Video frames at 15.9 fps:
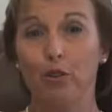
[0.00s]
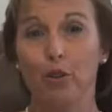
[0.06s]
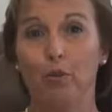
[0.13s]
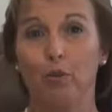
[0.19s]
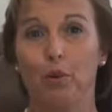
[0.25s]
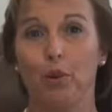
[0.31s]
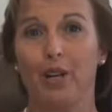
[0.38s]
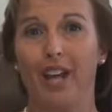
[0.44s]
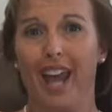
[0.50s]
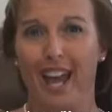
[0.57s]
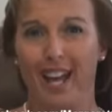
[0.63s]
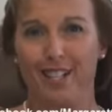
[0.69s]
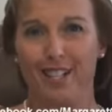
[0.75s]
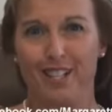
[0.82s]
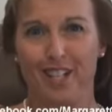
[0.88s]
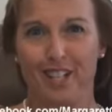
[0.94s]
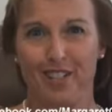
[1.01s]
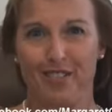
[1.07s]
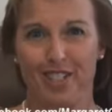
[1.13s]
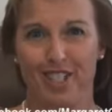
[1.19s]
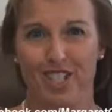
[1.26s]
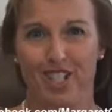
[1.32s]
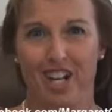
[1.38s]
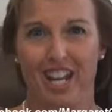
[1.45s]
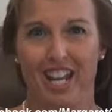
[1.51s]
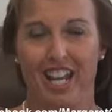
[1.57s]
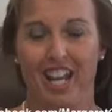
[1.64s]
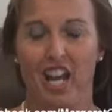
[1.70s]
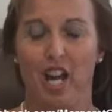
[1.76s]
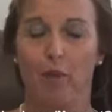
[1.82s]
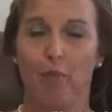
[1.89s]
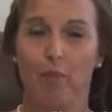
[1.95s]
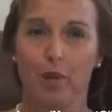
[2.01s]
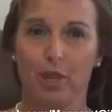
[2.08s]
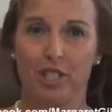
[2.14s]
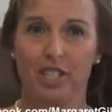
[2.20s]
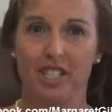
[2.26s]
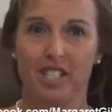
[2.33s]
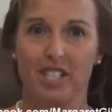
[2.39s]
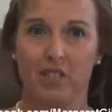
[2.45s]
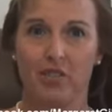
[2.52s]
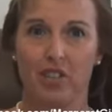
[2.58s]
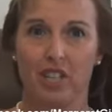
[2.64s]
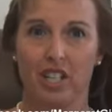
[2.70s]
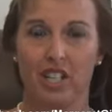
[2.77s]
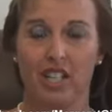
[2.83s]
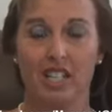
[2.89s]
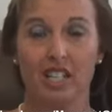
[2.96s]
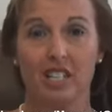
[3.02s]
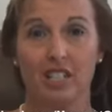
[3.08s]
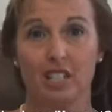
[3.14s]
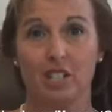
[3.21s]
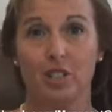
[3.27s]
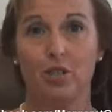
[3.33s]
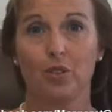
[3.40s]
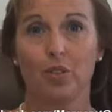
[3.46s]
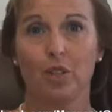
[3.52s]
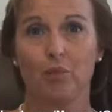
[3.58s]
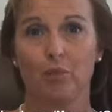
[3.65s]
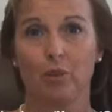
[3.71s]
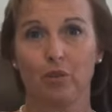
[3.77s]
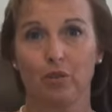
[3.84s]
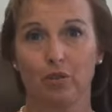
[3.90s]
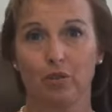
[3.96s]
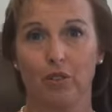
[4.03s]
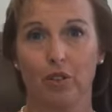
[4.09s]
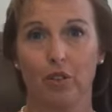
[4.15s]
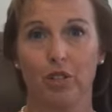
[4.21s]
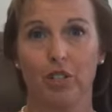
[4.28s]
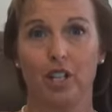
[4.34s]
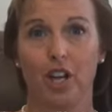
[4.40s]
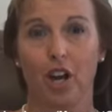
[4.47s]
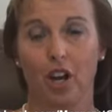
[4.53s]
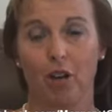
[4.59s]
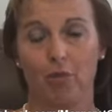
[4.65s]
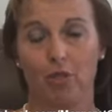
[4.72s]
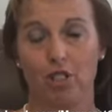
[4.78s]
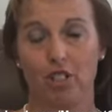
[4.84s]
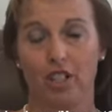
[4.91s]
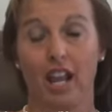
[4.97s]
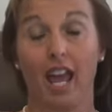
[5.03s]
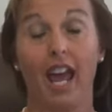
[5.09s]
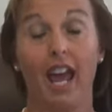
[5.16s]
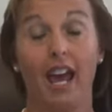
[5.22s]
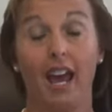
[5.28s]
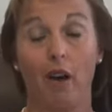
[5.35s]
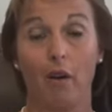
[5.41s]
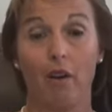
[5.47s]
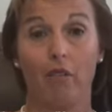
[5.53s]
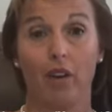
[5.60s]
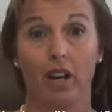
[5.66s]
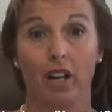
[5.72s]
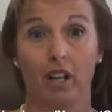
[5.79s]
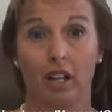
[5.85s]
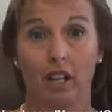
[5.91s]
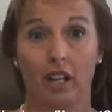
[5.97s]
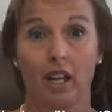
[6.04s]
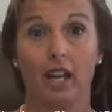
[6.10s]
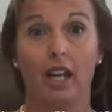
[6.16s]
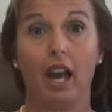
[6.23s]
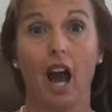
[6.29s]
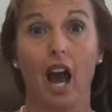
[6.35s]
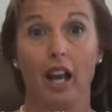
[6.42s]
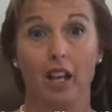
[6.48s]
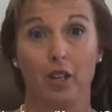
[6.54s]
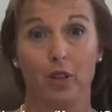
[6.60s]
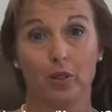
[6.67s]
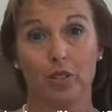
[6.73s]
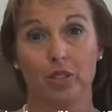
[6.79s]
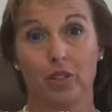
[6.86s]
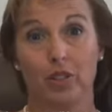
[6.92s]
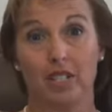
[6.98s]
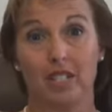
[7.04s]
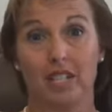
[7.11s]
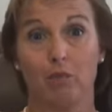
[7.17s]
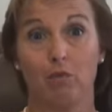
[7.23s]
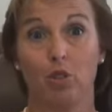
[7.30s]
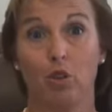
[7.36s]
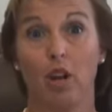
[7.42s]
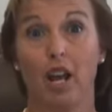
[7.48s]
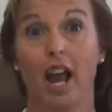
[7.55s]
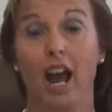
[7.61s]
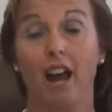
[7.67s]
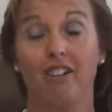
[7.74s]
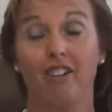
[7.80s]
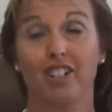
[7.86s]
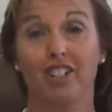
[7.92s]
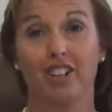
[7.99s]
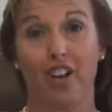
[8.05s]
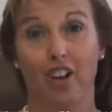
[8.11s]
you are born outside of Australia, a birth certificate is still the preferred option. However, I can also accept your current